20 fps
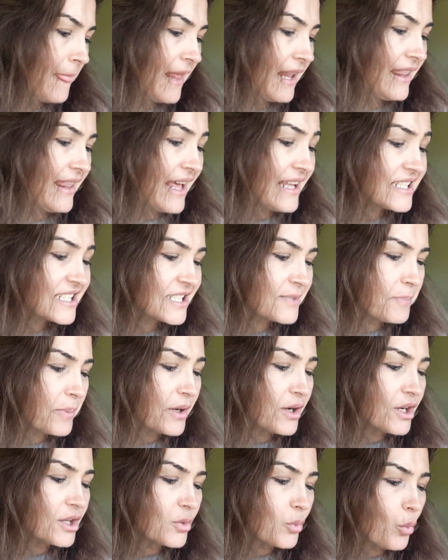Let
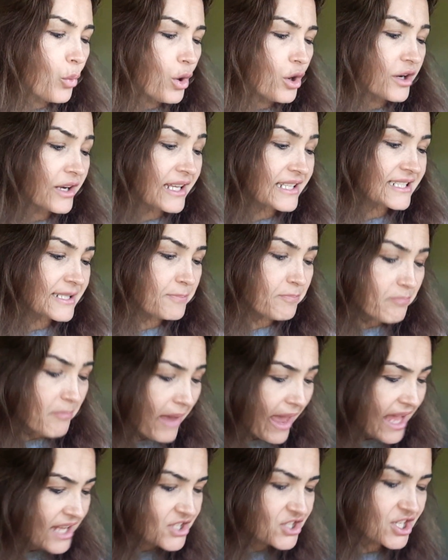Spirit work its
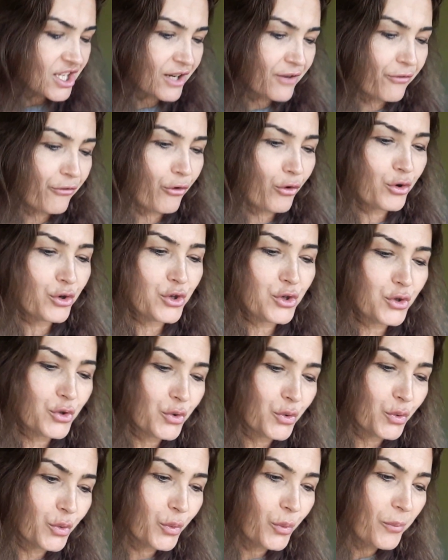magic for
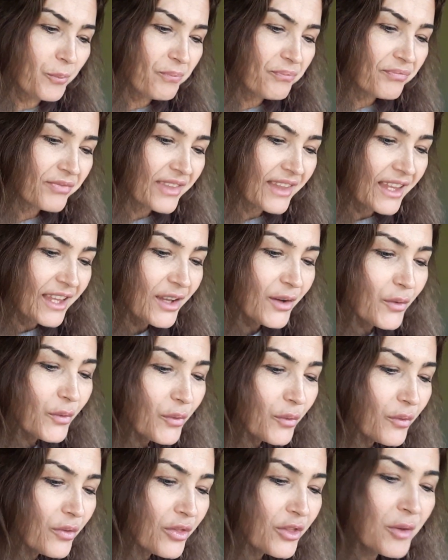you.
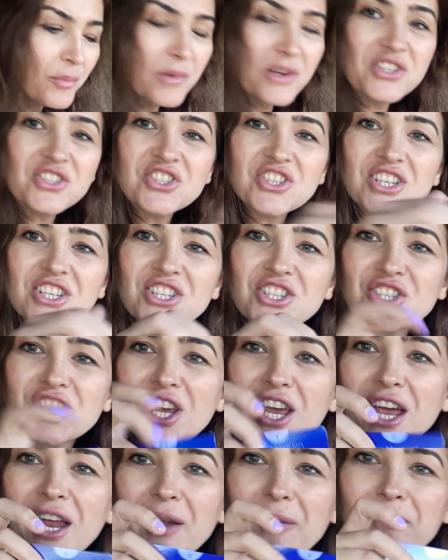The
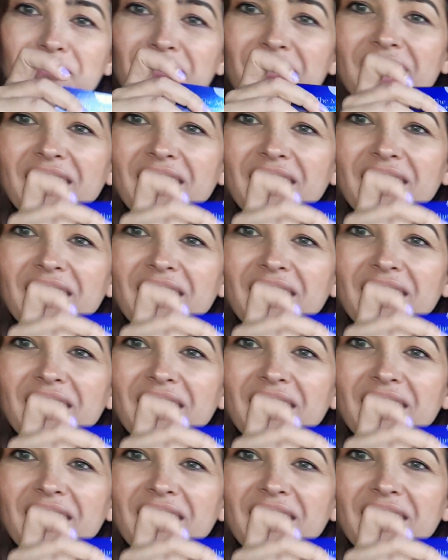Magician.